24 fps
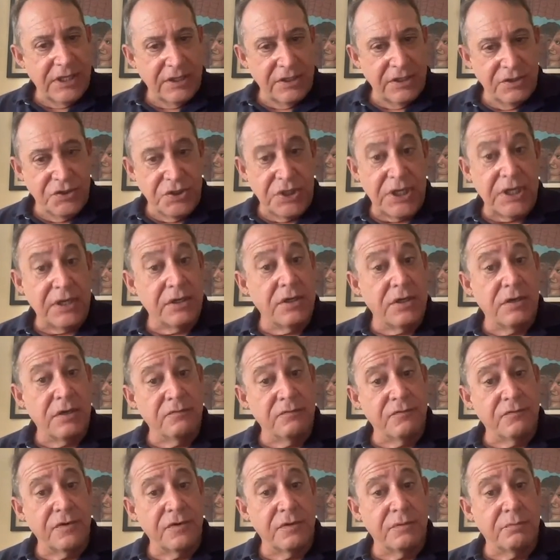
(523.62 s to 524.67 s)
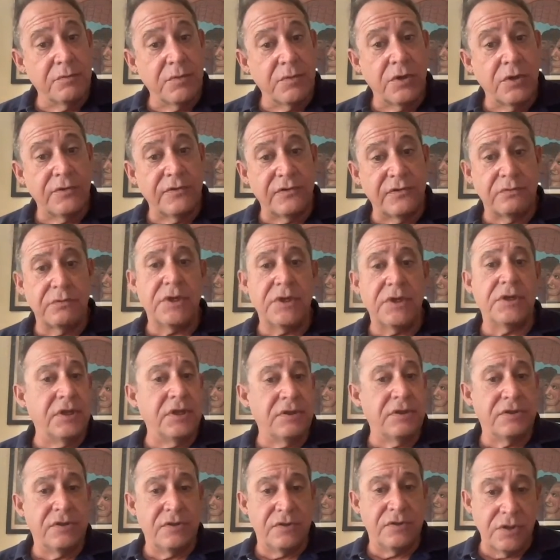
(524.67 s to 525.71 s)
a jet come from Australia
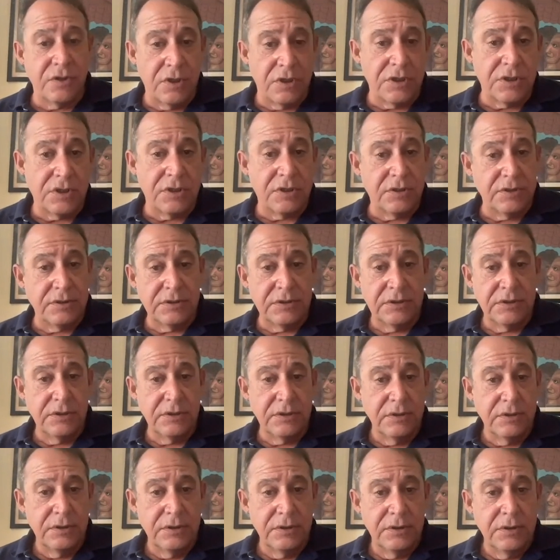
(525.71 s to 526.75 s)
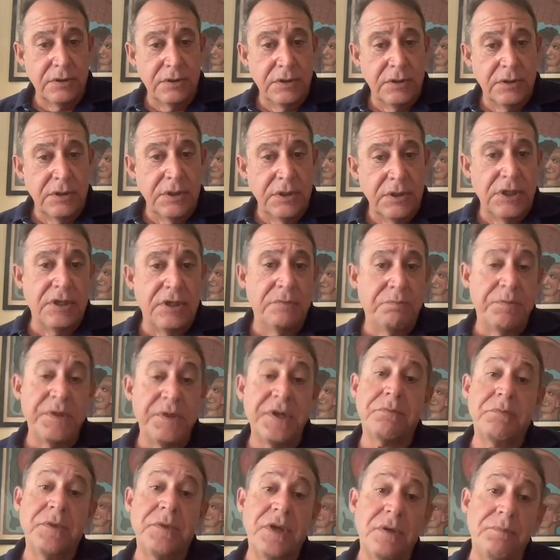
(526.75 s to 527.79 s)
to Tonga, and it
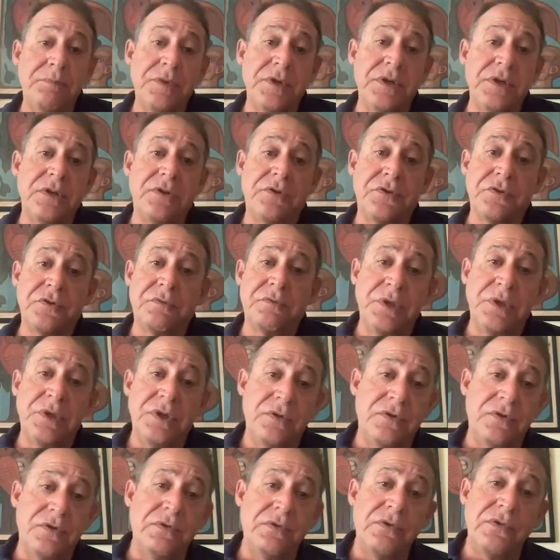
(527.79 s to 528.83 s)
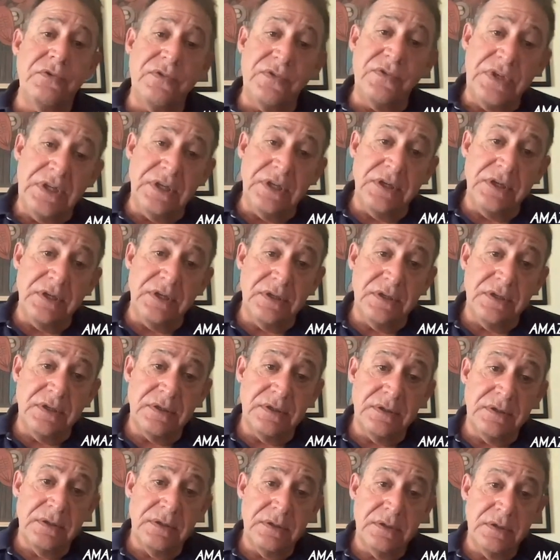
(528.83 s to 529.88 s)
picked me up and it took me to New Zealand.
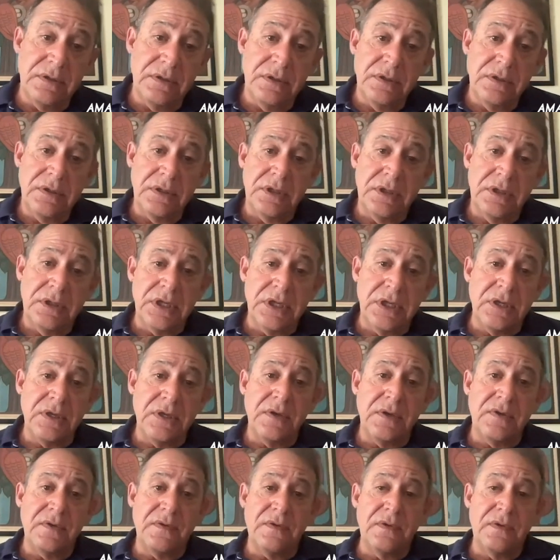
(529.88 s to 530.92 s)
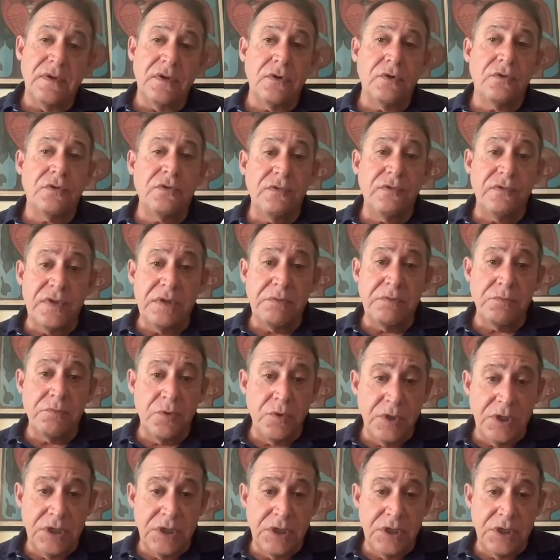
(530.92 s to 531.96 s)
And on Tuesday
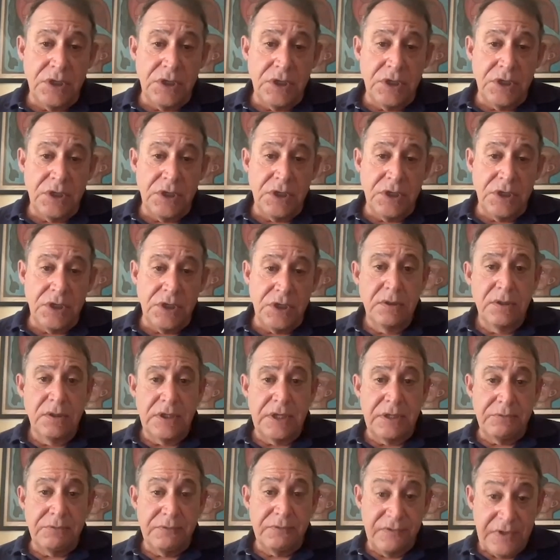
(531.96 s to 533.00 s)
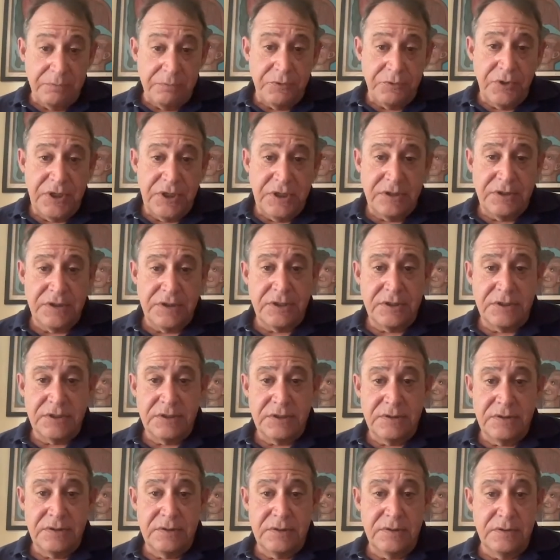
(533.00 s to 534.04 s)
morning, I was operated on.
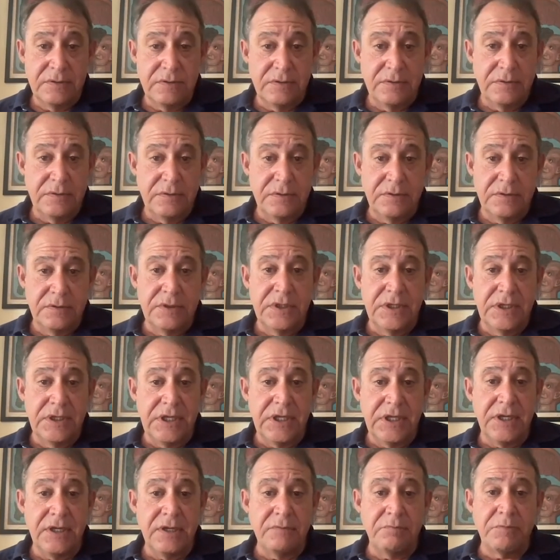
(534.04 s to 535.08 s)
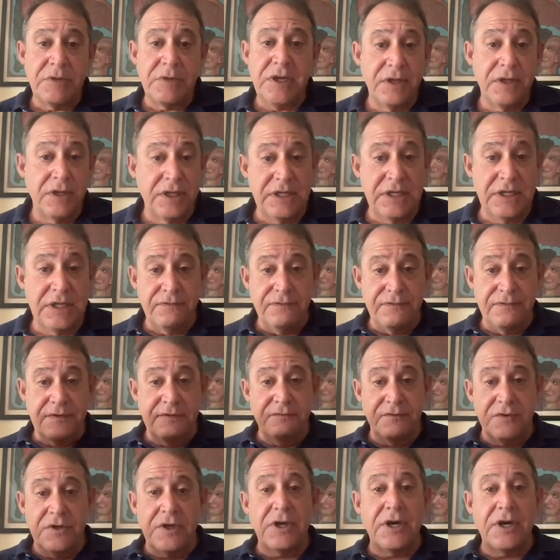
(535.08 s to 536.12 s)
And by the gift
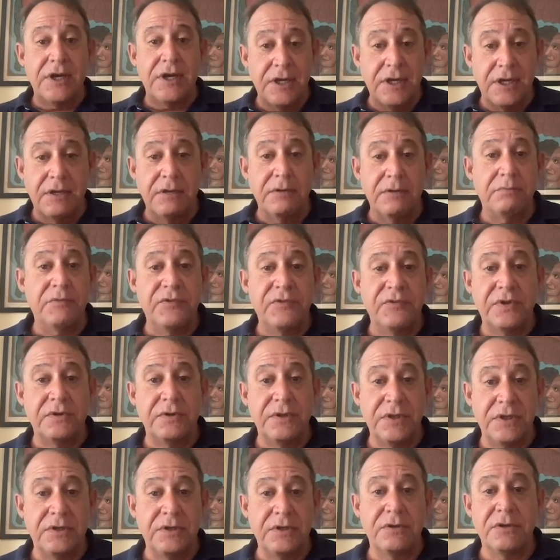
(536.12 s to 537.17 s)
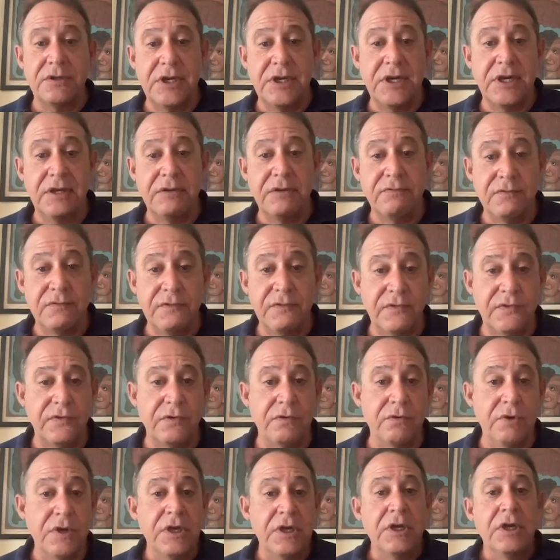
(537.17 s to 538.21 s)
of God, I am still here alive.
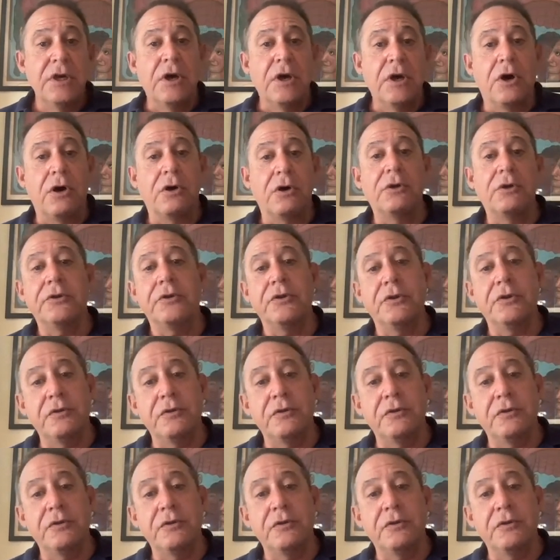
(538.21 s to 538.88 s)
So all the,